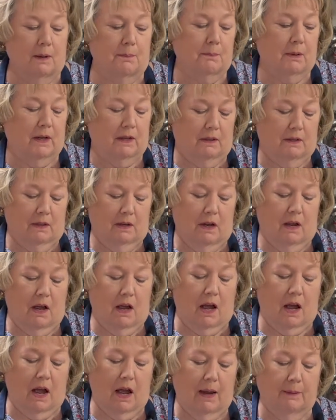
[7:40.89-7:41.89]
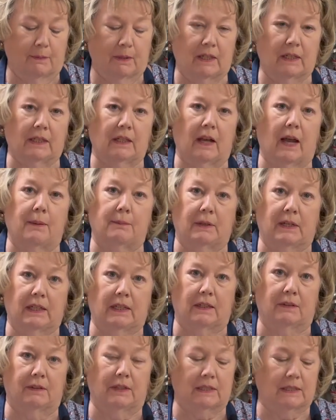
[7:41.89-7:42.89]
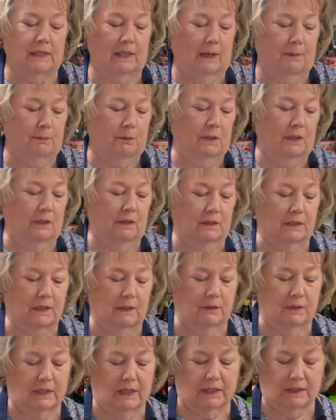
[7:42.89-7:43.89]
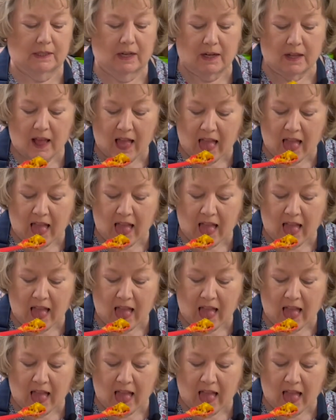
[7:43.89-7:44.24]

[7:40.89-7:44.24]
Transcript: But I'm going to give it a sample here and see what it tastes like.